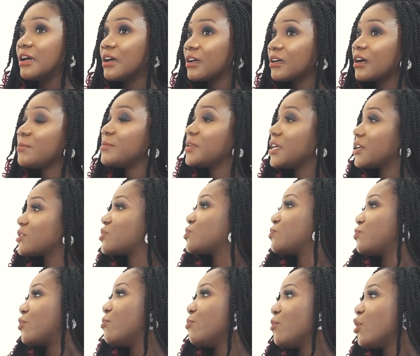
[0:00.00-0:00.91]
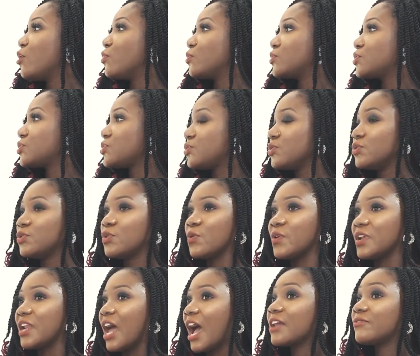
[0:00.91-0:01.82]
come here to promote, you
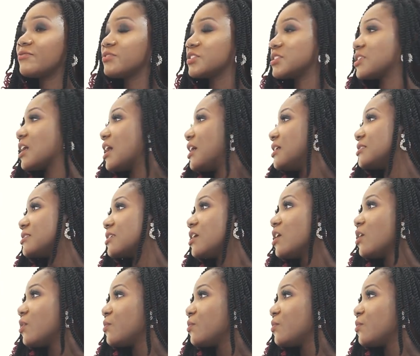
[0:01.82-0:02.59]
know, and advertise.